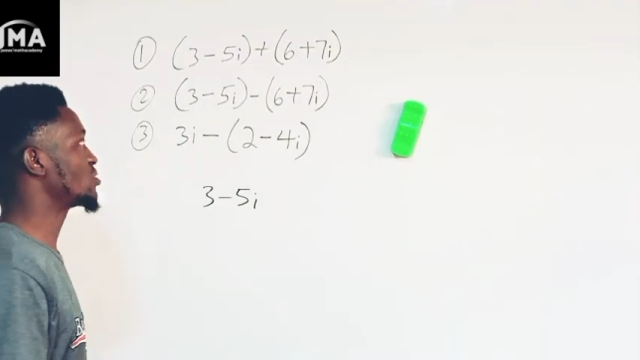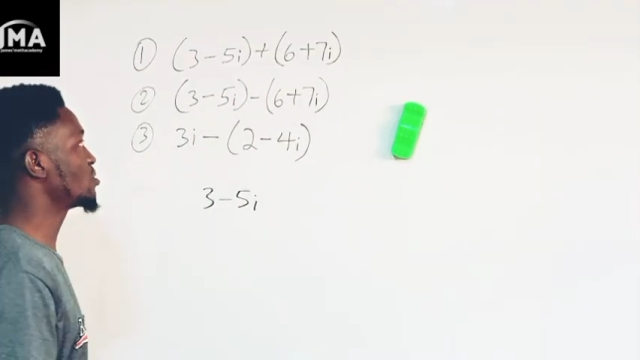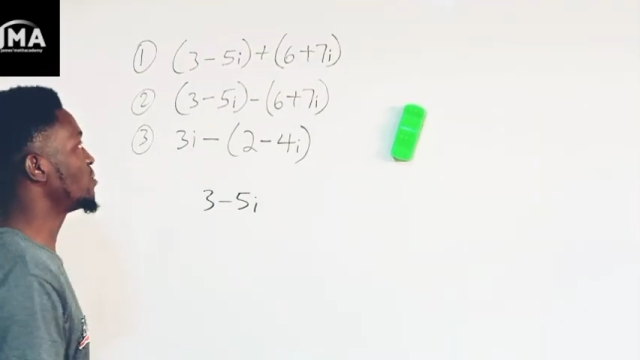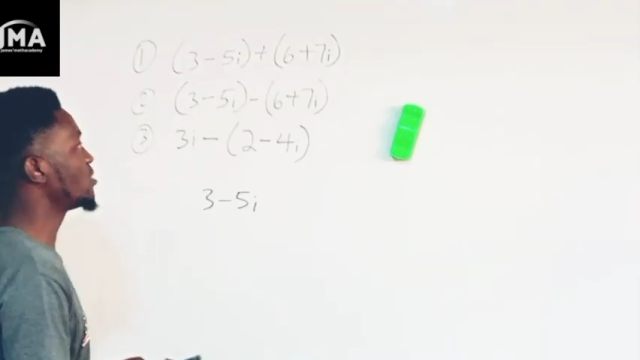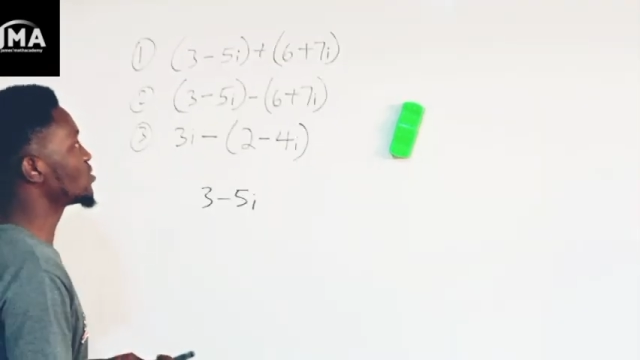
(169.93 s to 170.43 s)
So
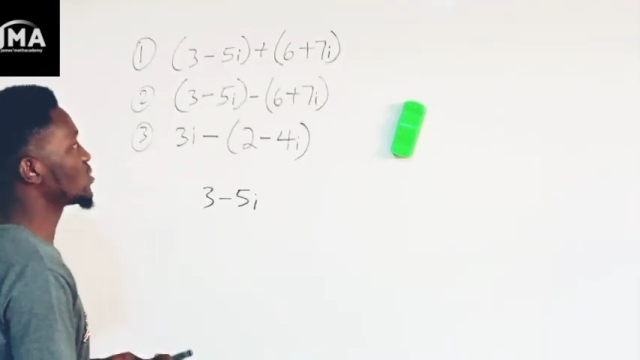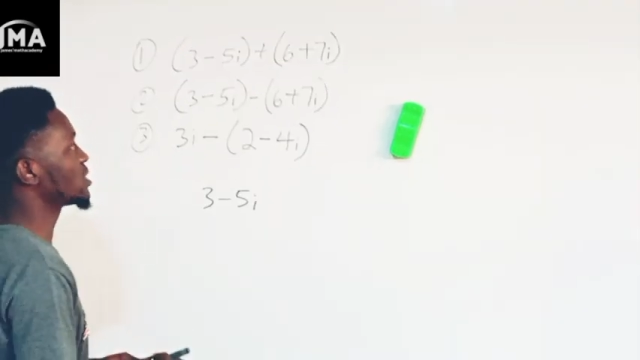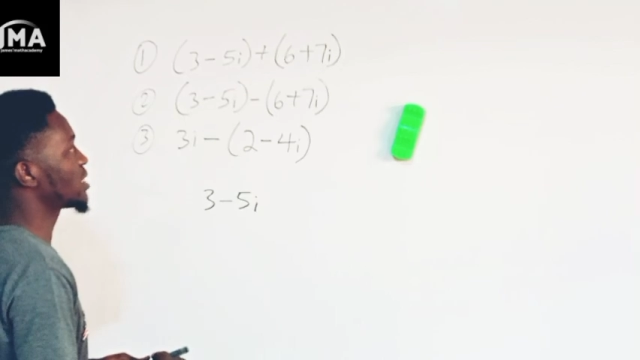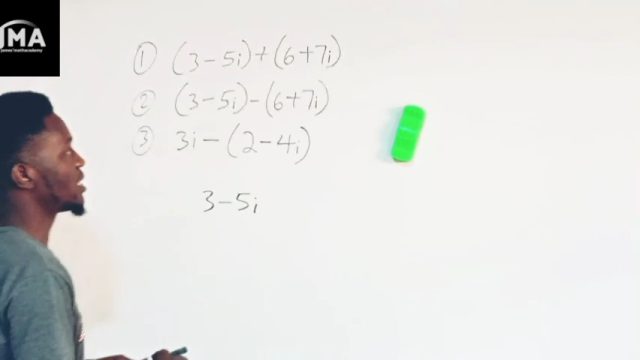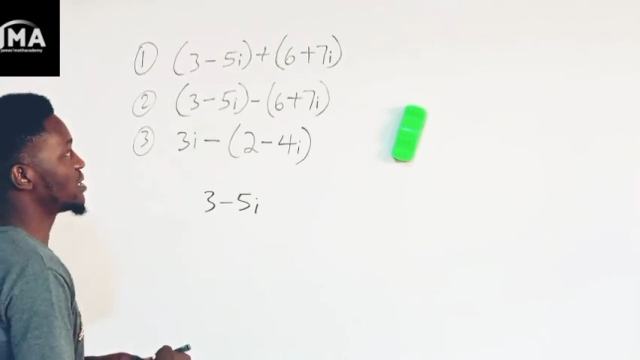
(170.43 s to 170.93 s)
minus one
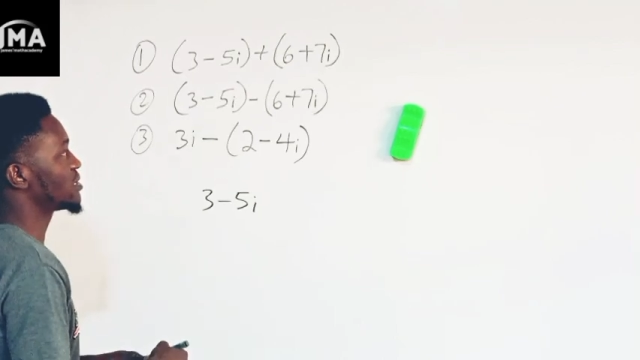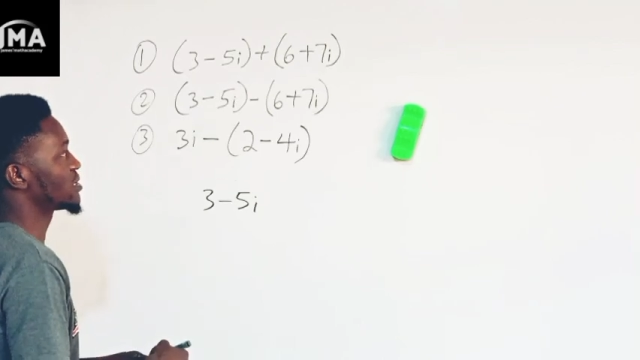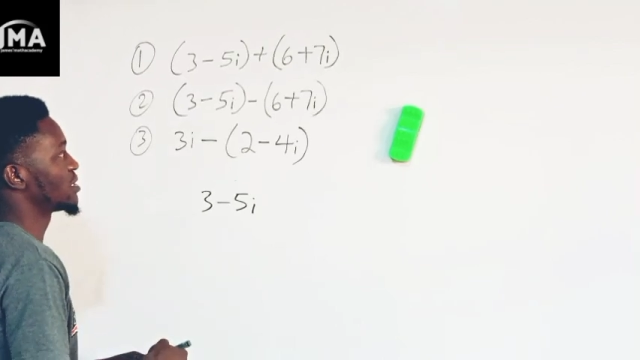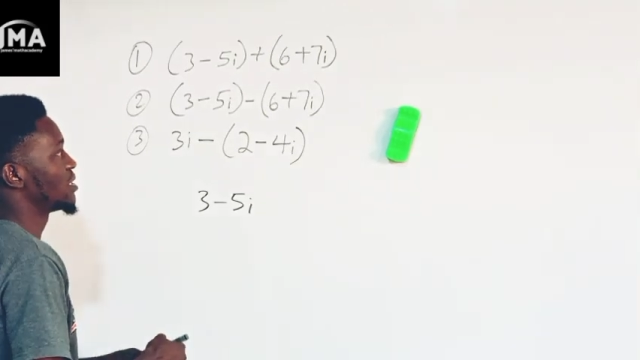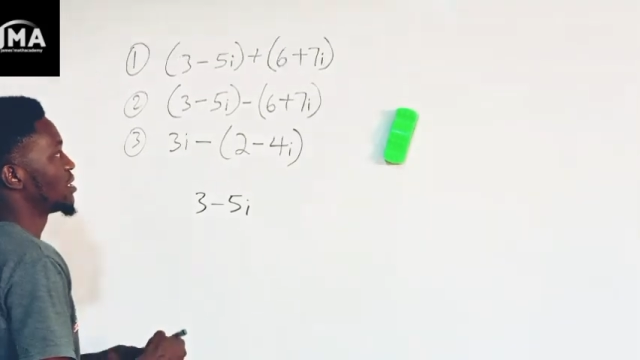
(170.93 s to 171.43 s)
times,
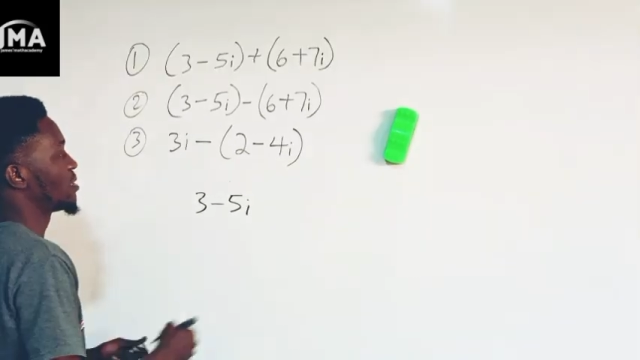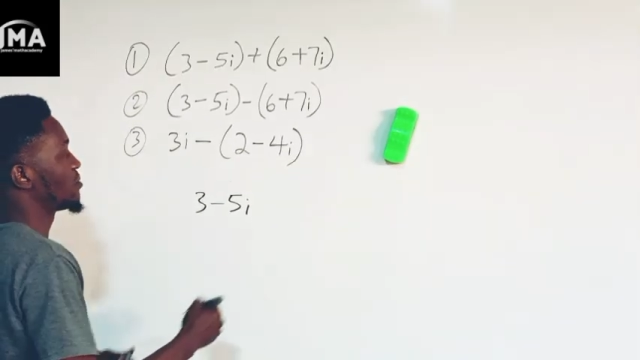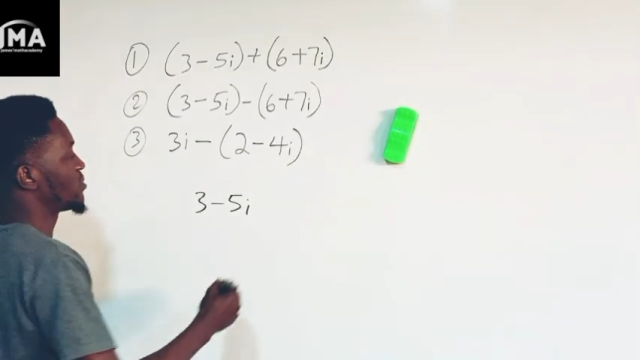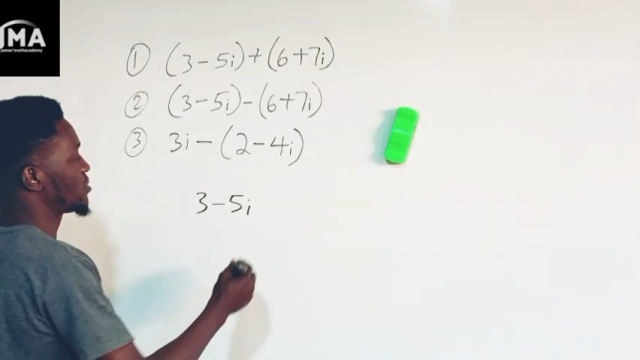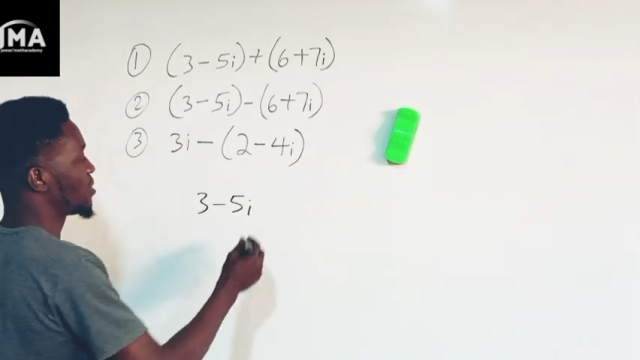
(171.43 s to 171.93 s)

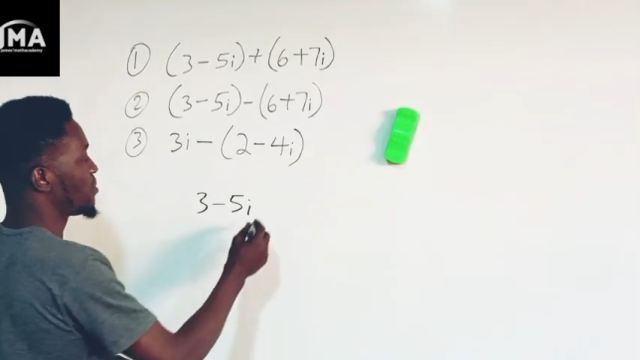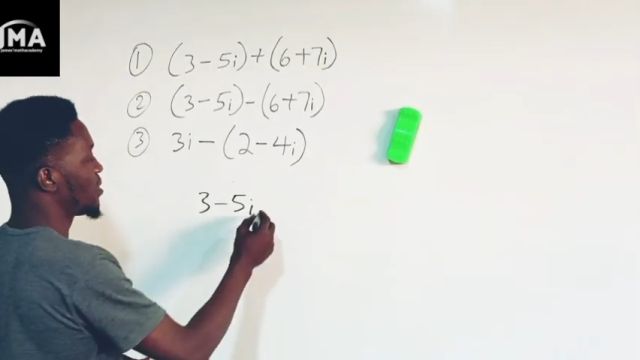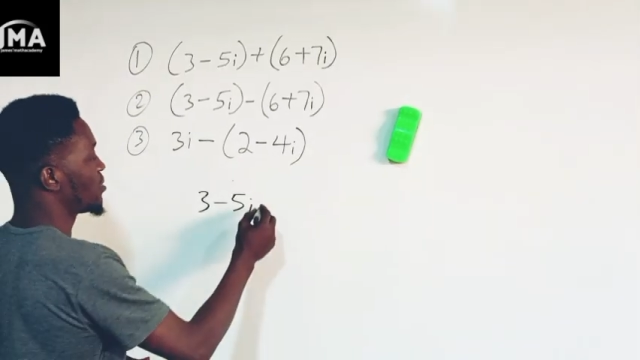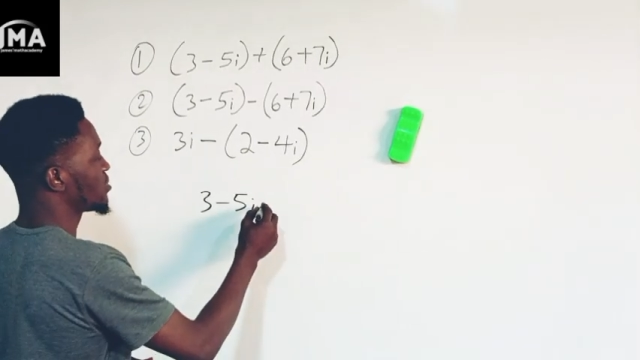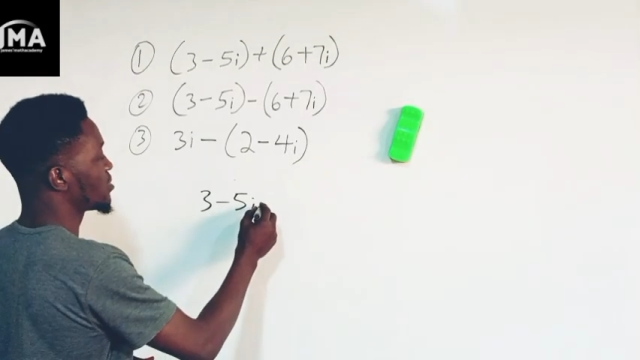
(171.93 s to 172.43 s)
you say
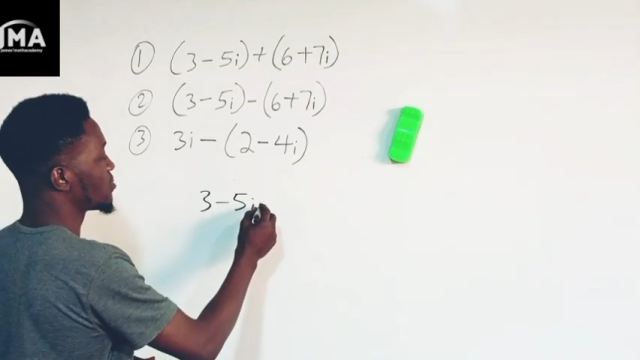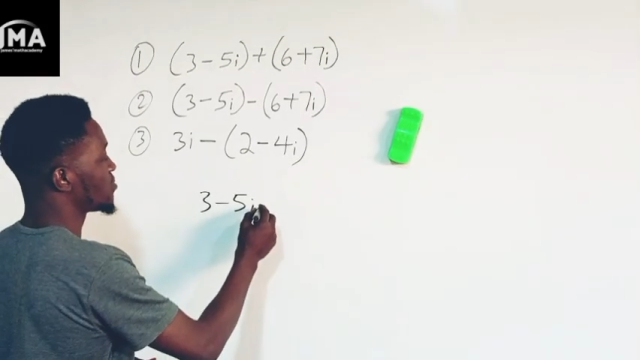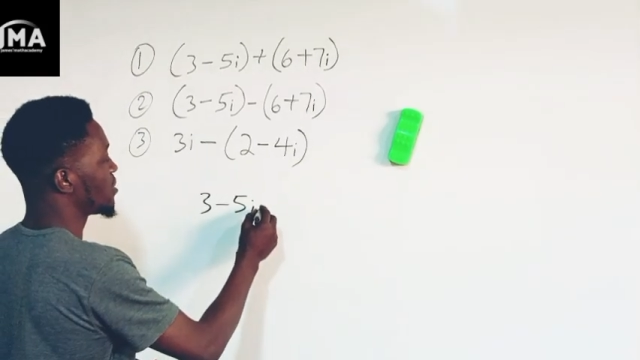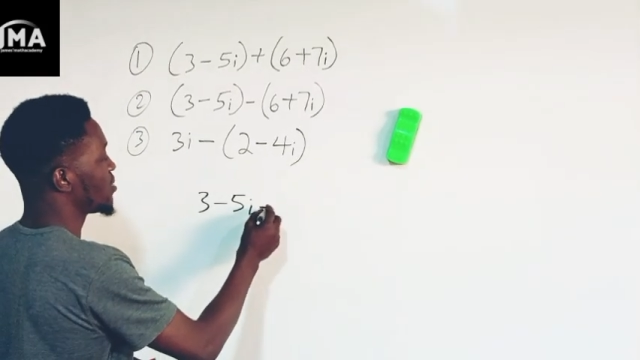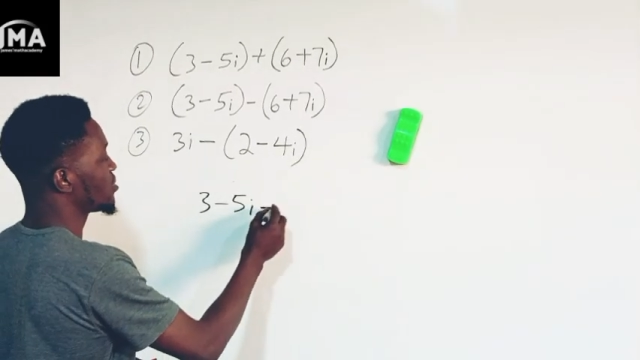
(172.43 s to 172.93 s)
minus
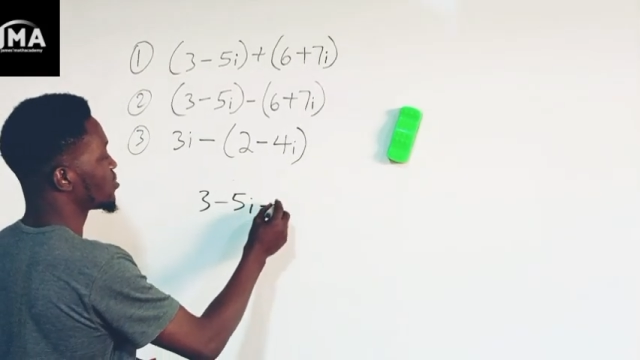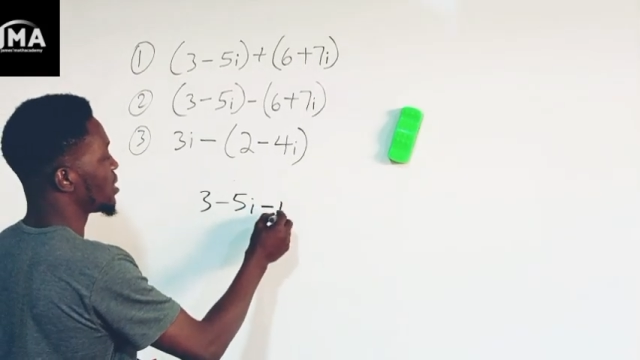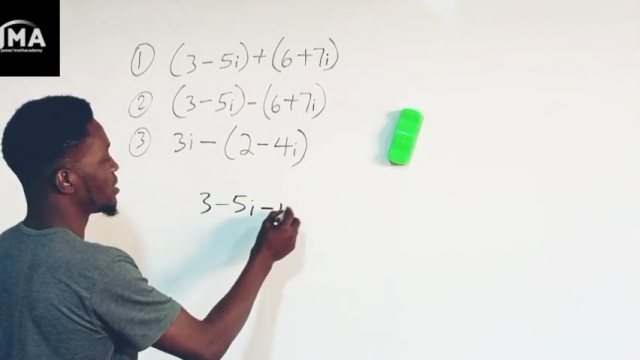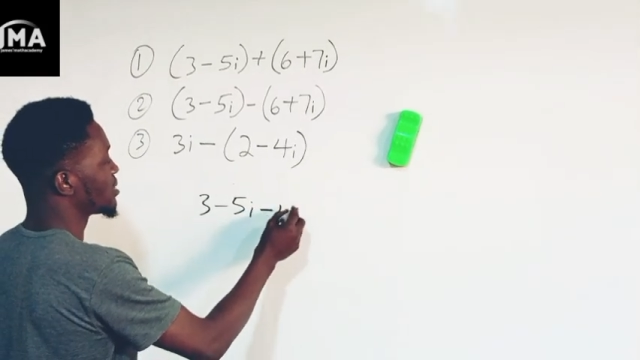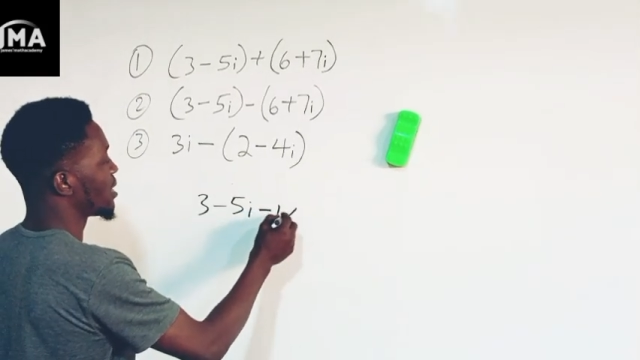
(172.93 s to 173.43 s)

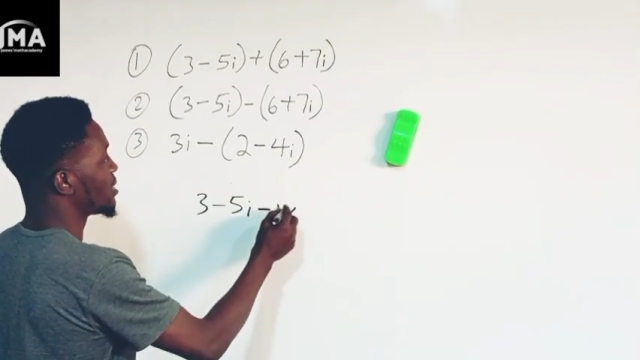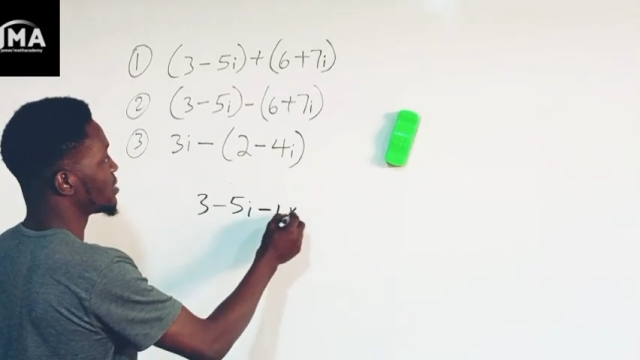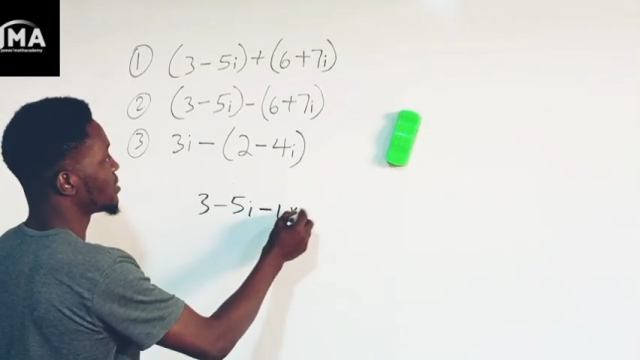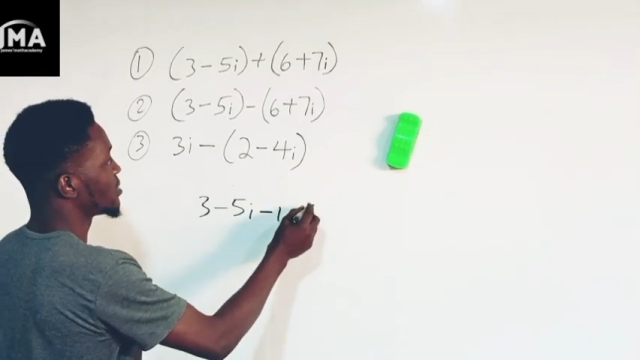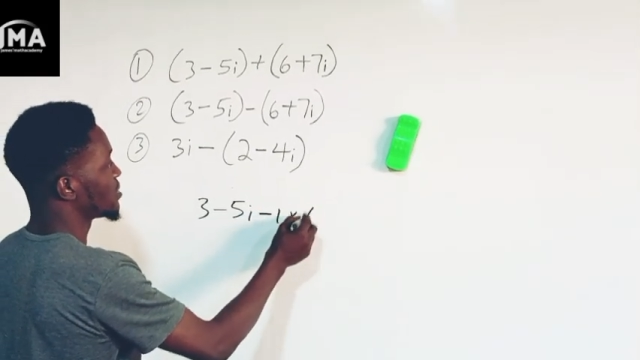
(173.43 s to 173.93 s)
one
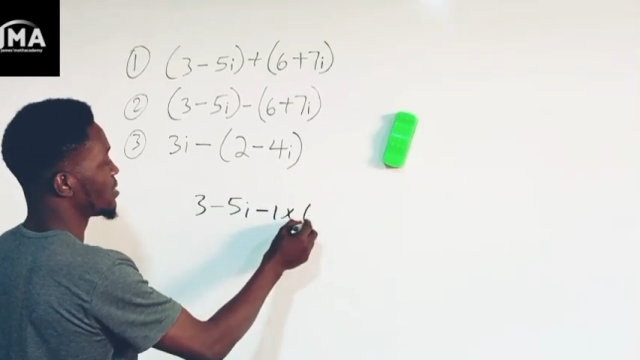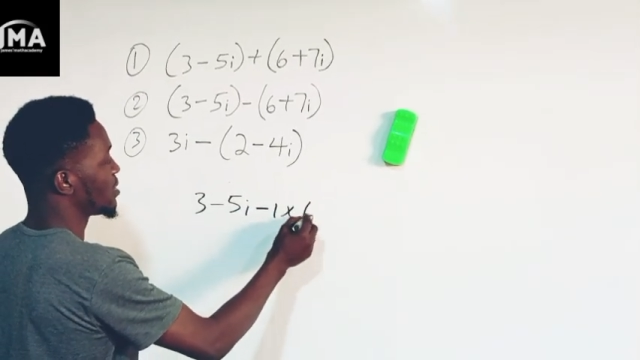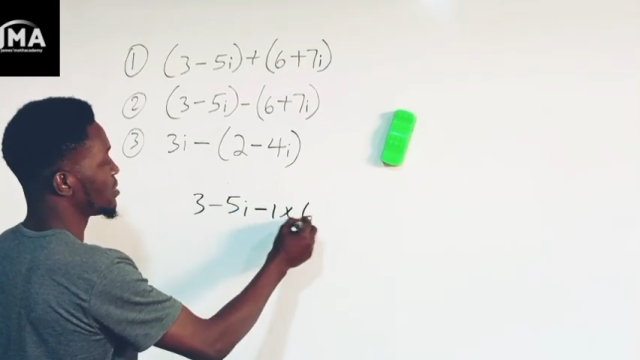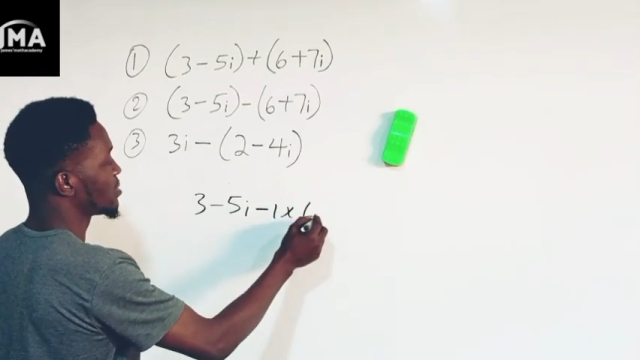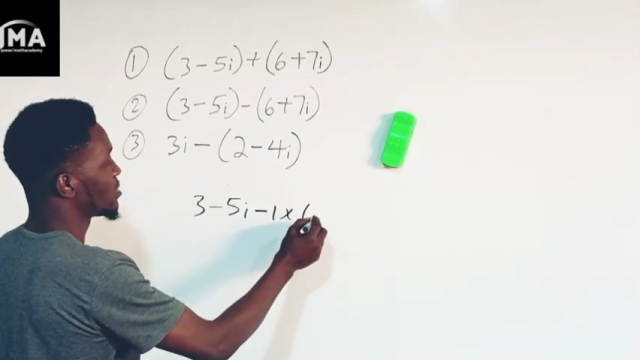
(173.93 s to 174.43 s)
times
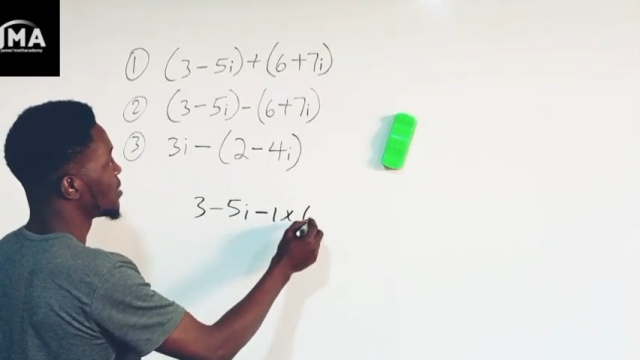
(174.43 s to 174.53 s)
6,